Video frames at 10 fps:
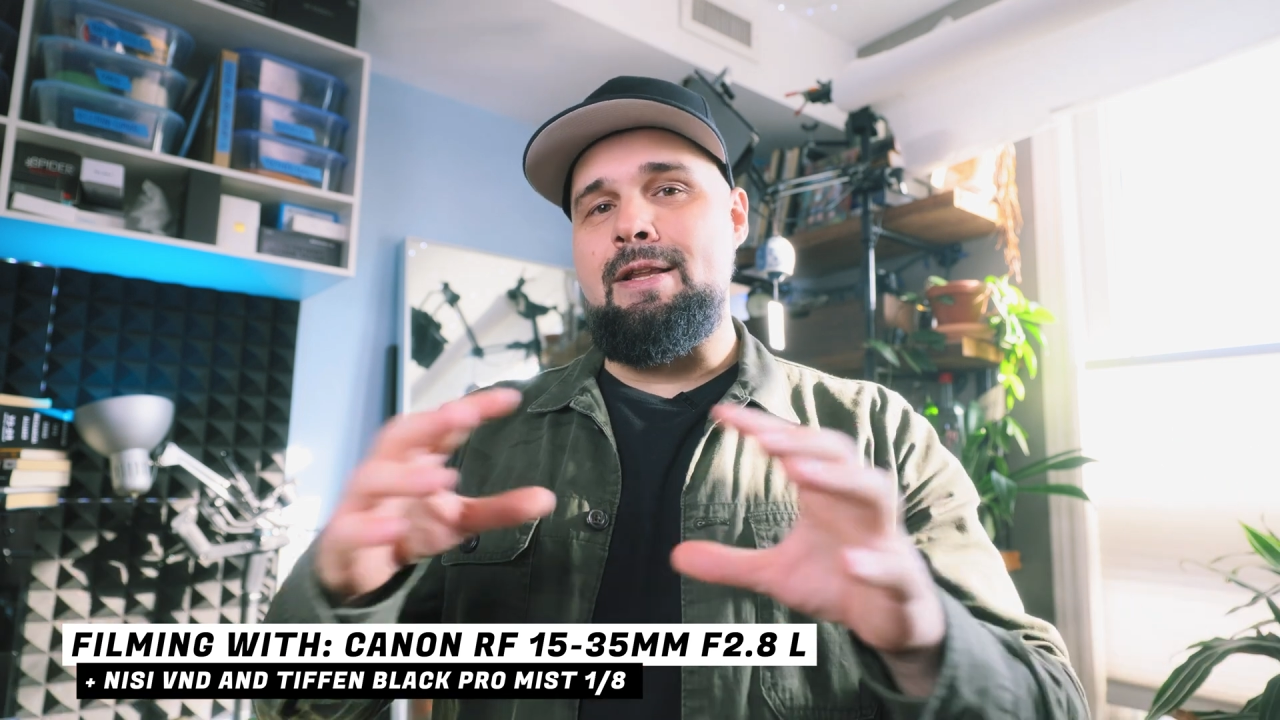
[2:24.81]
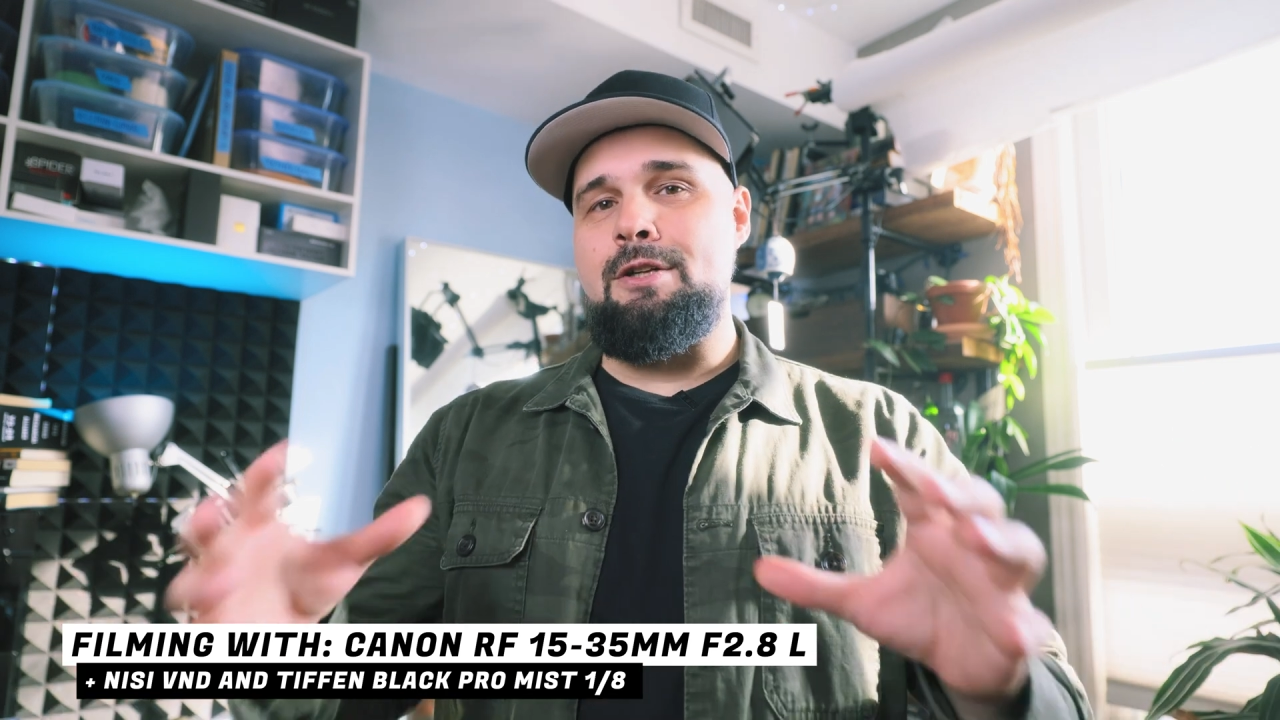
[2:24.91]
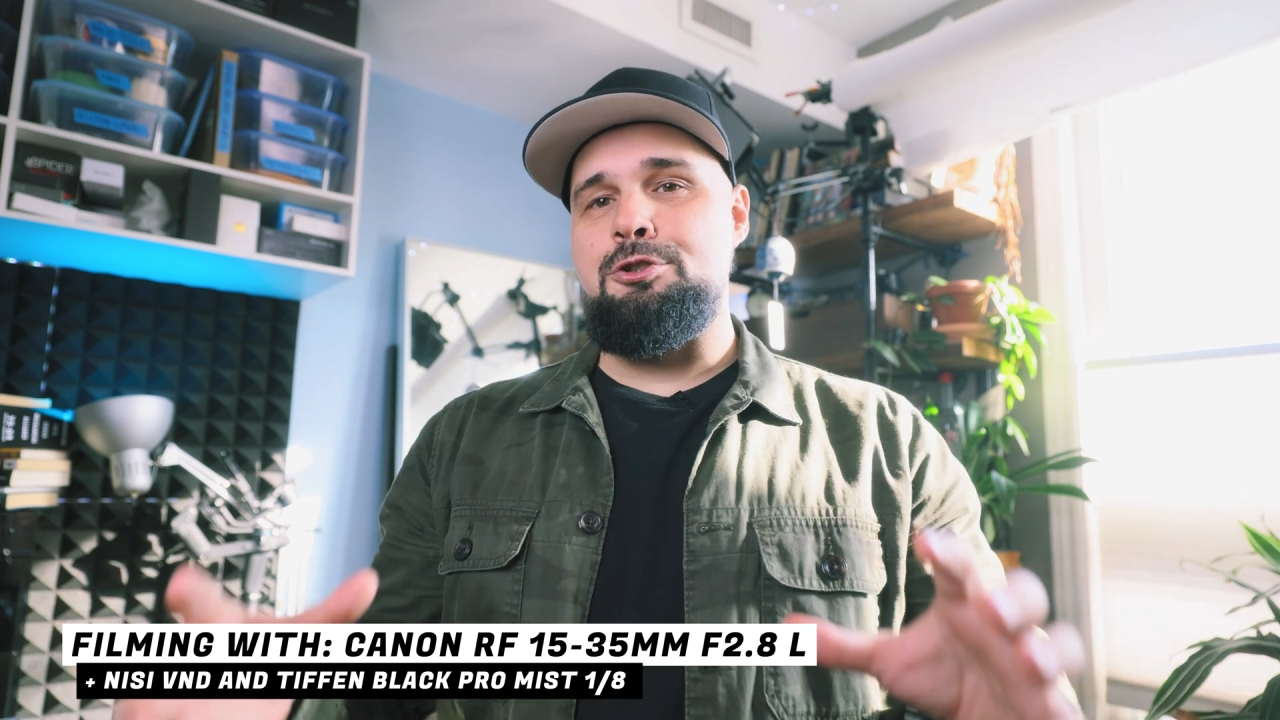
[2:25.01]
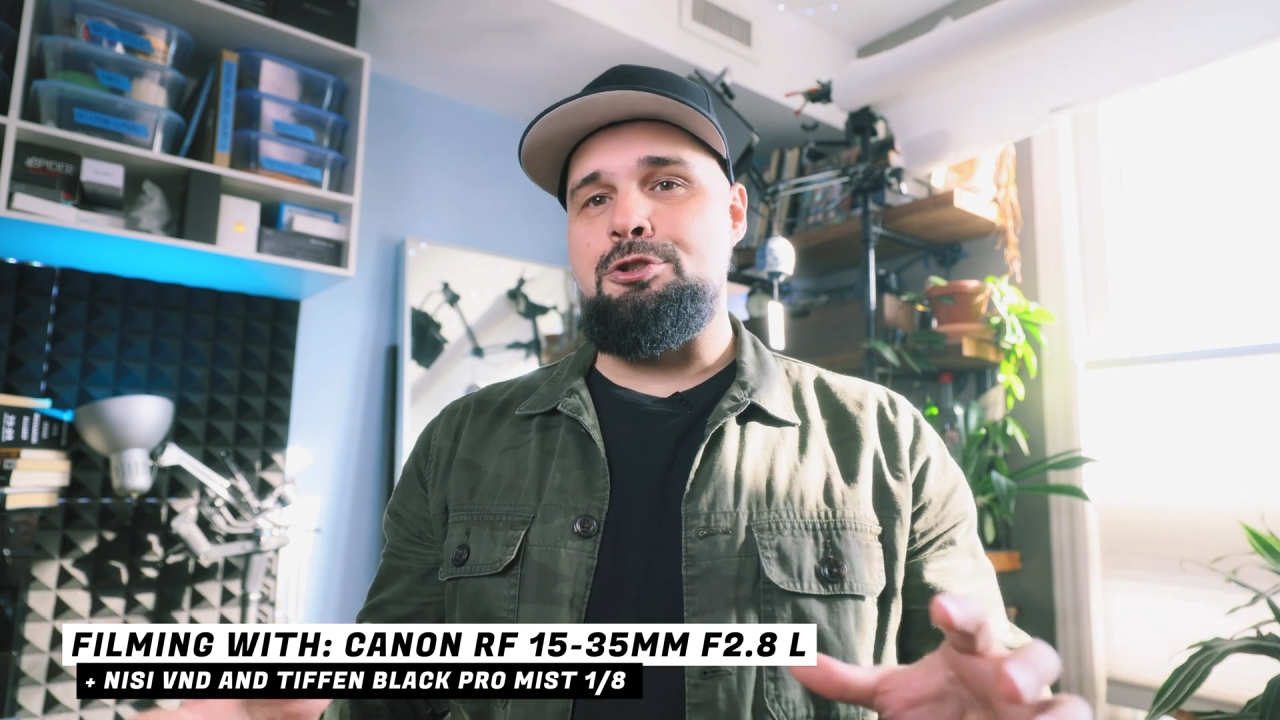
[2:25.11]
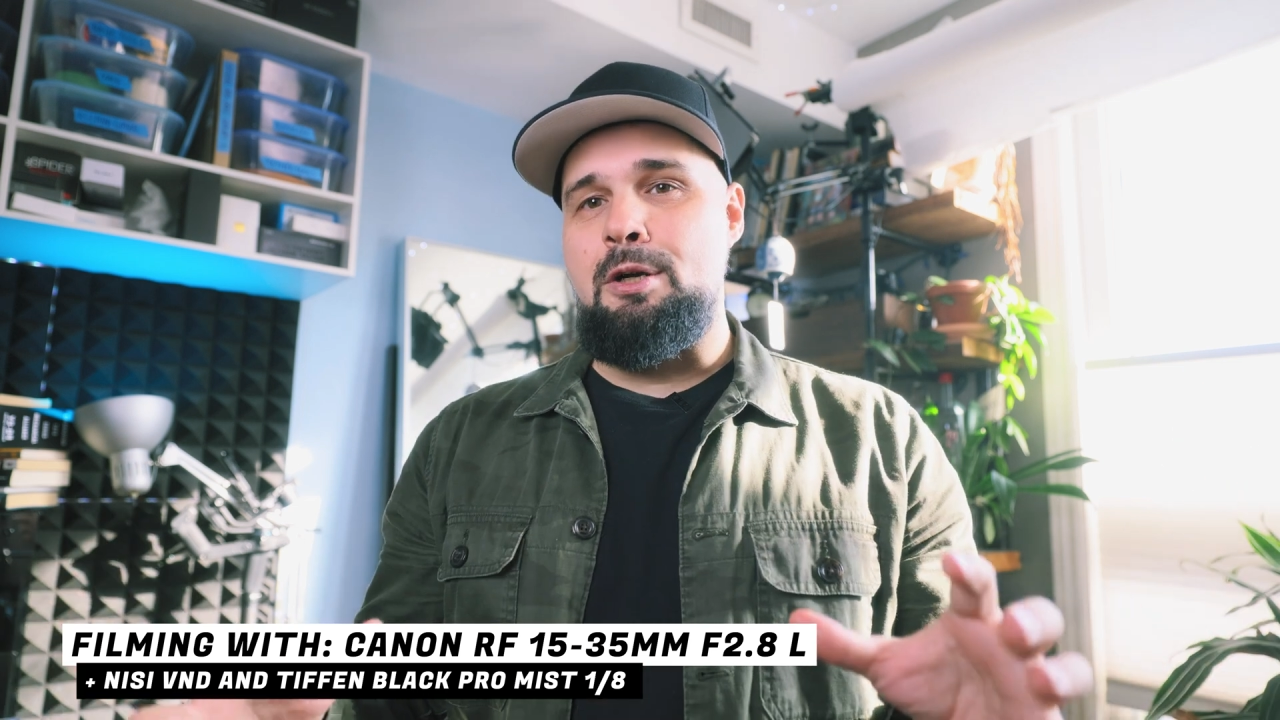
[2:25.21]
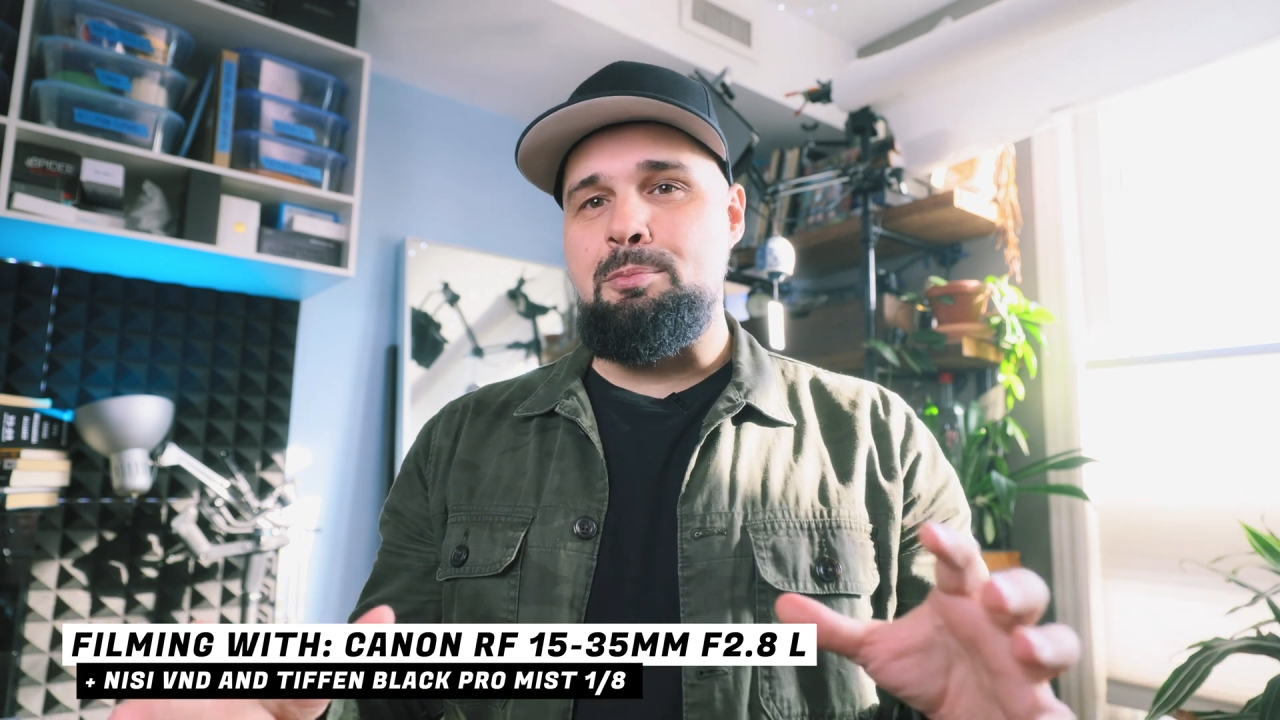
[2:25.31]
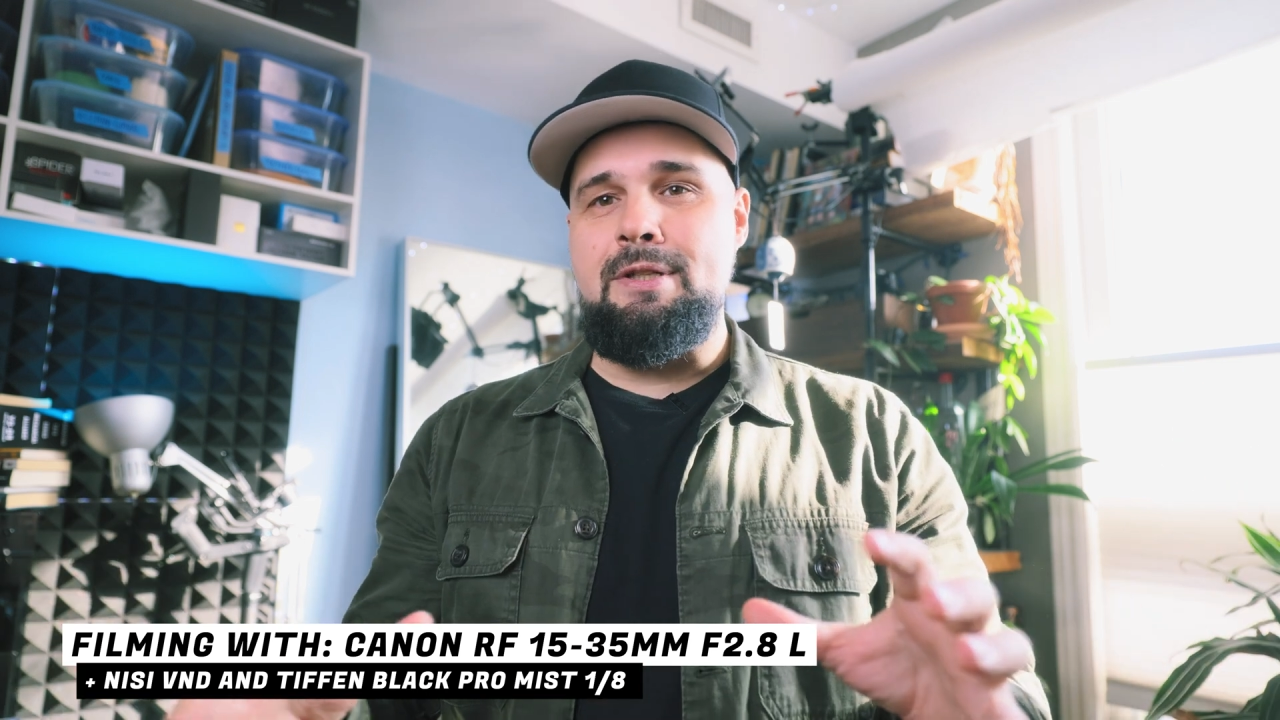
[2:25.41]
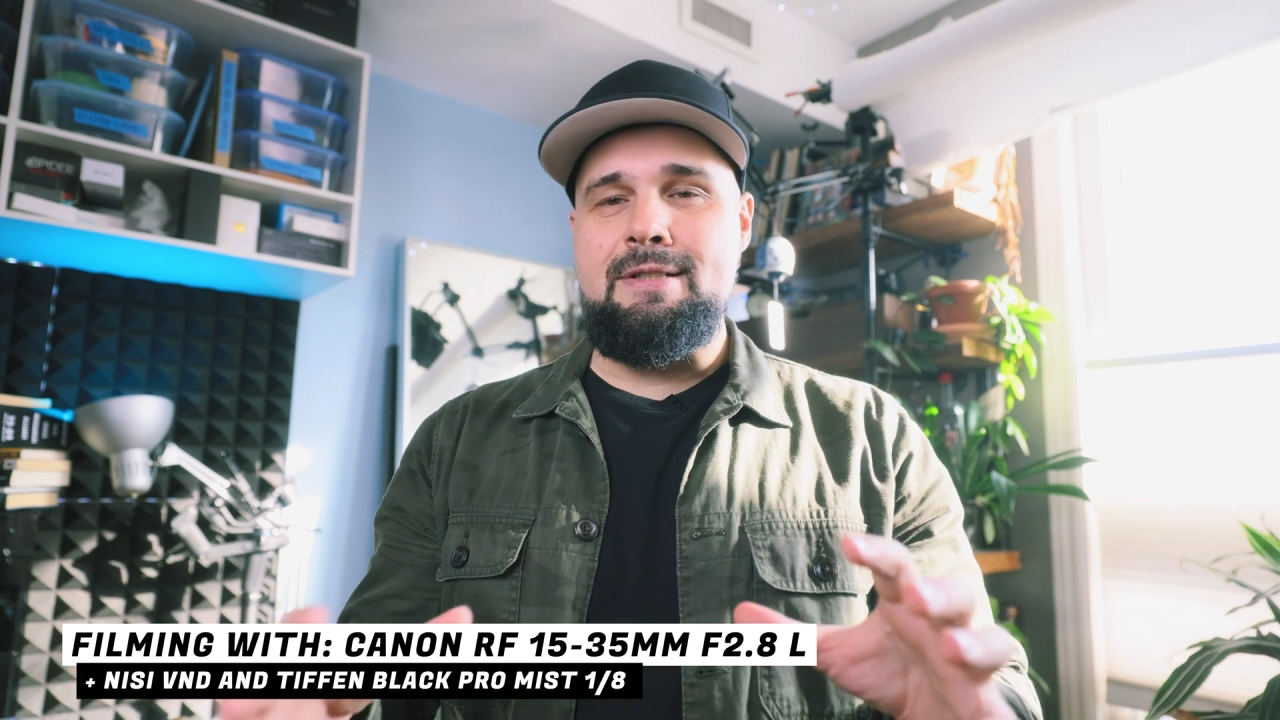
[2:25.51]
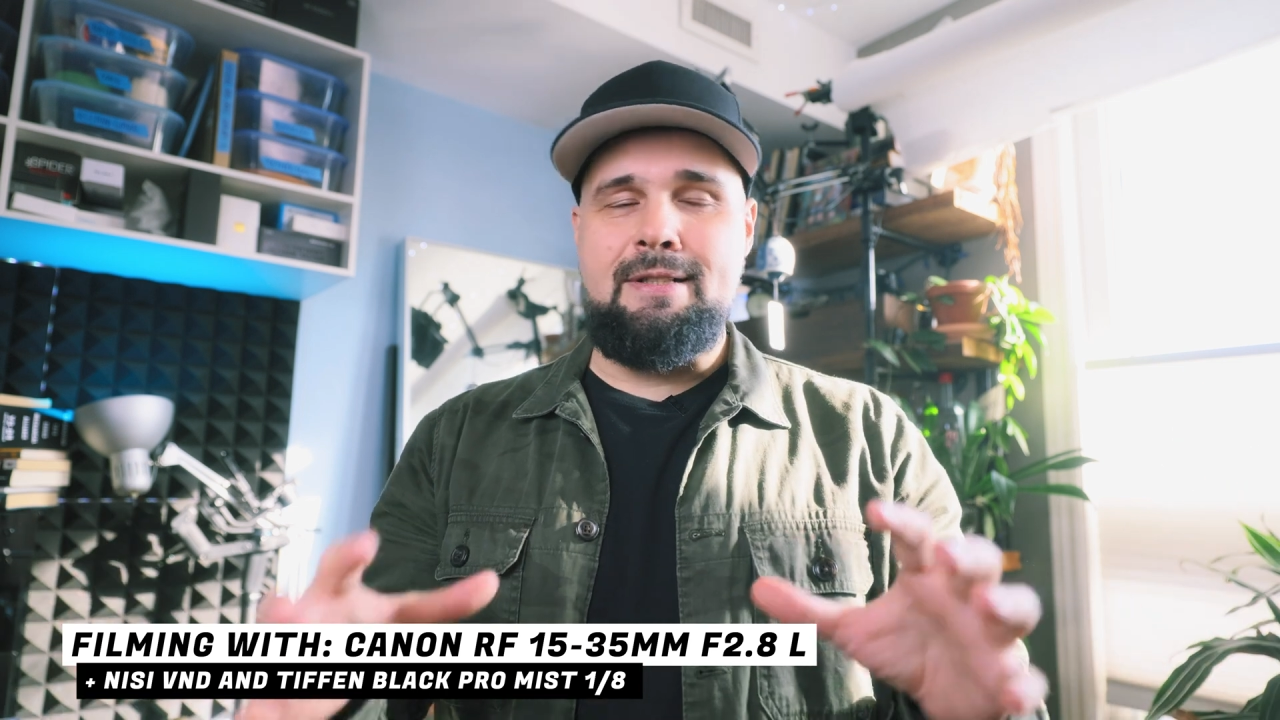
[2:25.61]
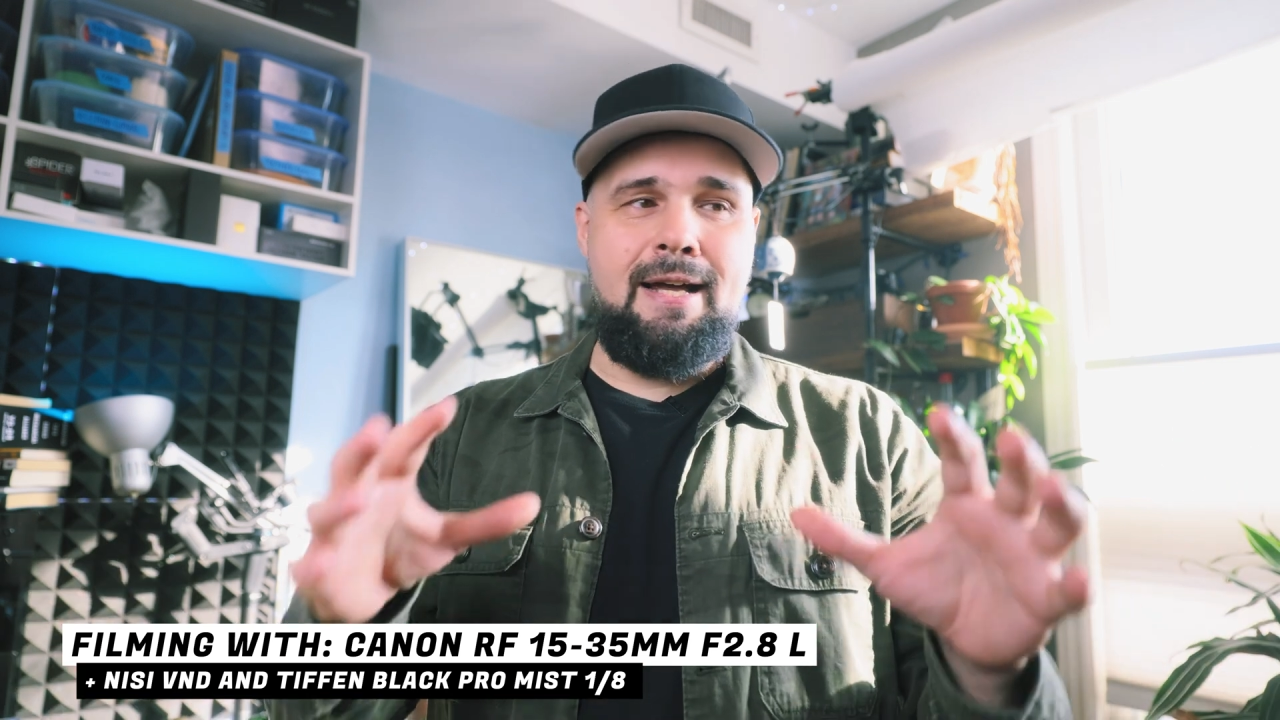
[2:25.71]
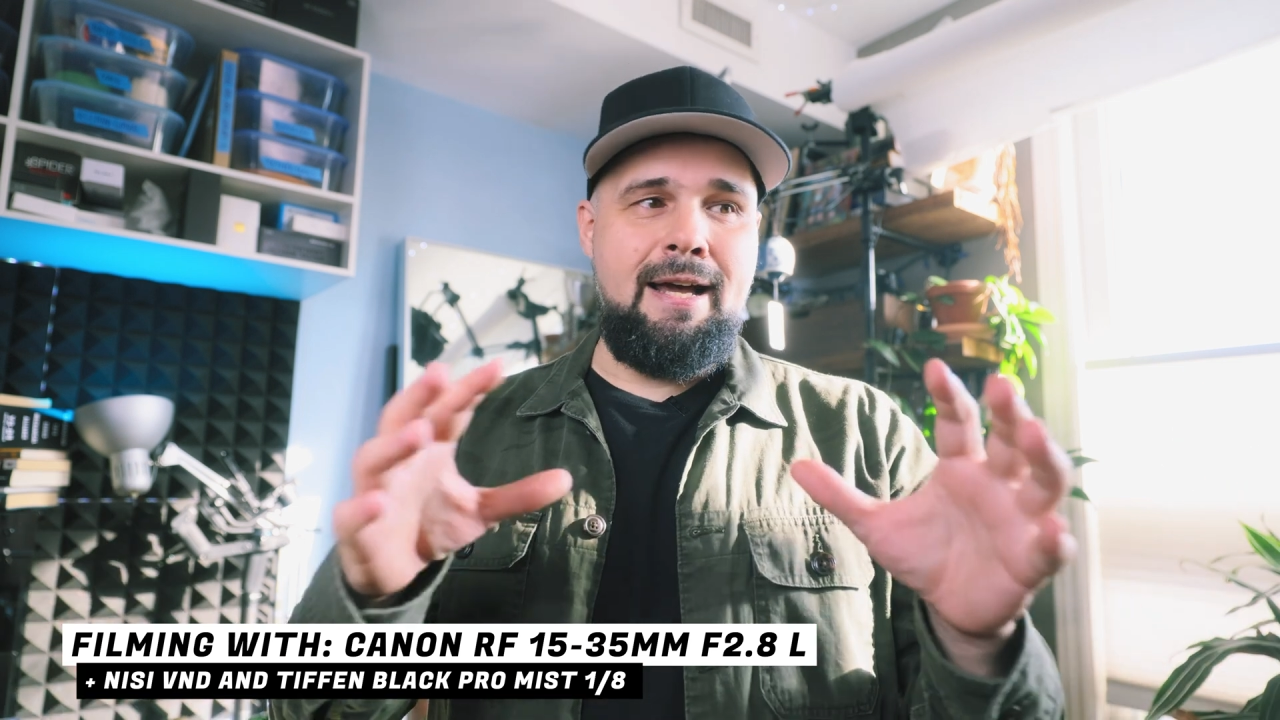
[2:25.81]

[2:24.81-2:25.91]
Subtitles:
that sharpness and